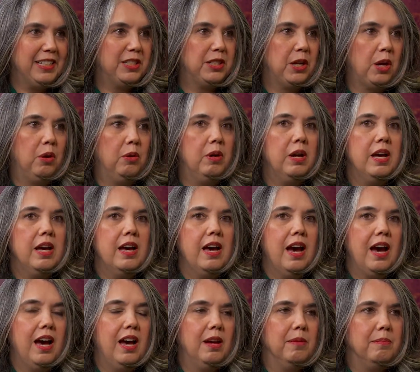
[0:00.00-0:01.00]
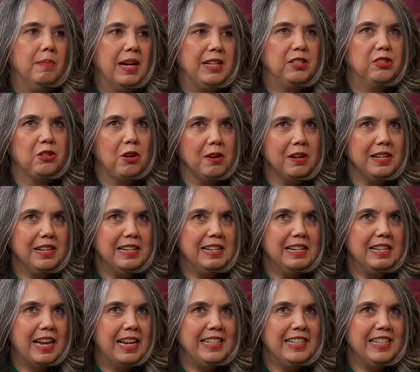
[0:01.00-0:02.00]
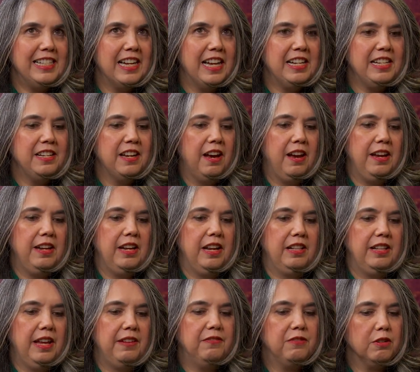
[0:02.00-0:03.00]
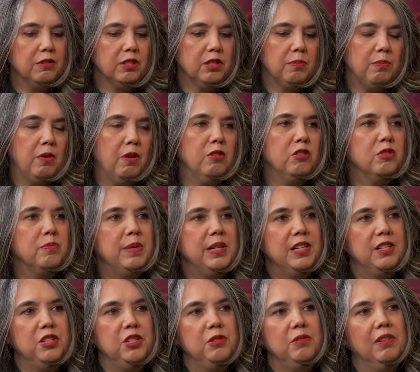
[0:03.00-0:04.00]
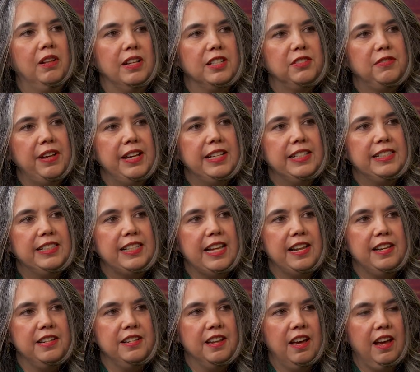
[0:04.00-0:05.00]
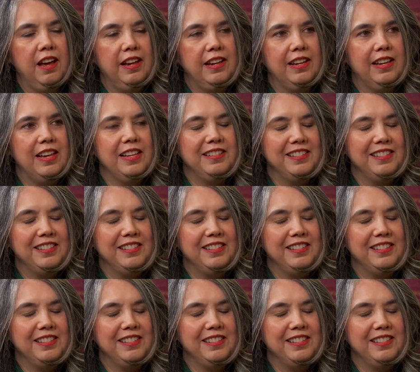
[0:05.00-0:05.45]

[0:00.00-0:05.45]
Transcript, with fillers: So um, I started in 1999, and they first approached me to do Las Vegas then and,